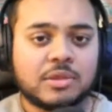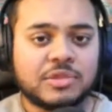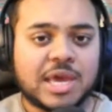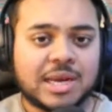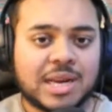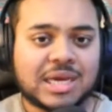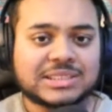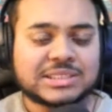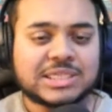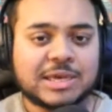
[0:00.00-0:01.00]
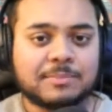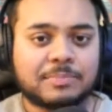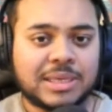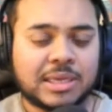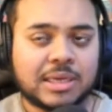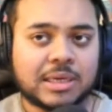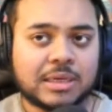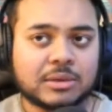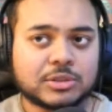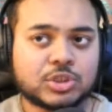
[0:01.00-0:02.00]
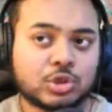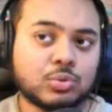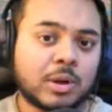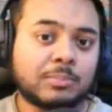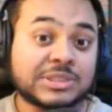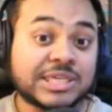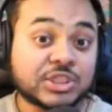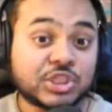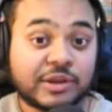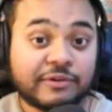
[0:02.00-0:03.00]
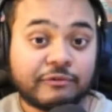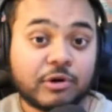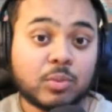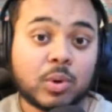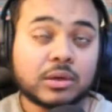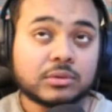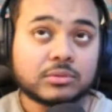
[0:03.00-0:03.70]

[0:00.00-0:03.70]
then I see it being 2-1, potentially 3-1.